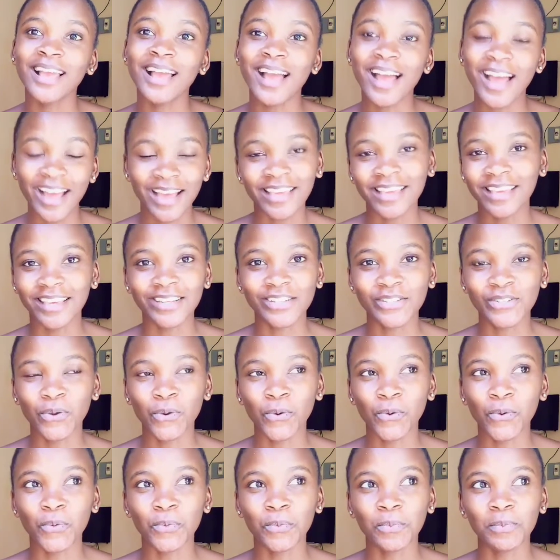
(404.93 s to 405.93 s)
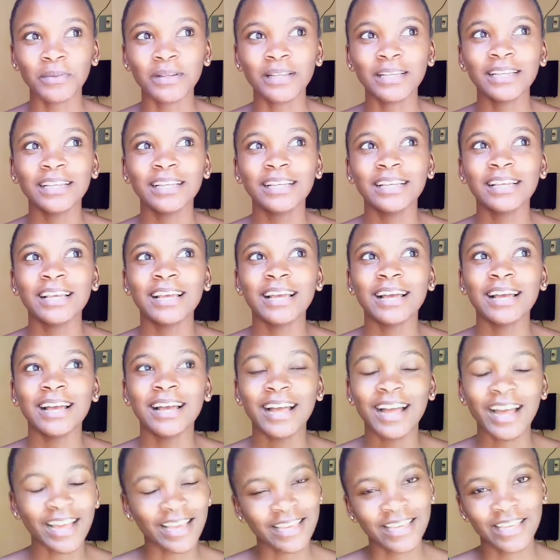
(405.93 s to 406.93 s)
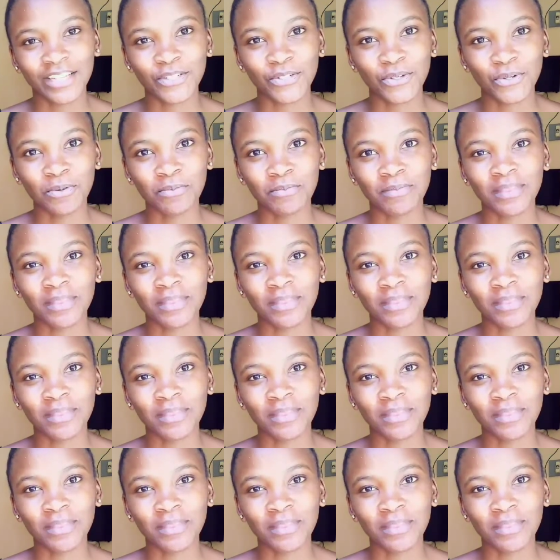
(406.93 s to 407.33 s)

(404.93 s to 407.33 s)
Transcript: i hate home I hate home.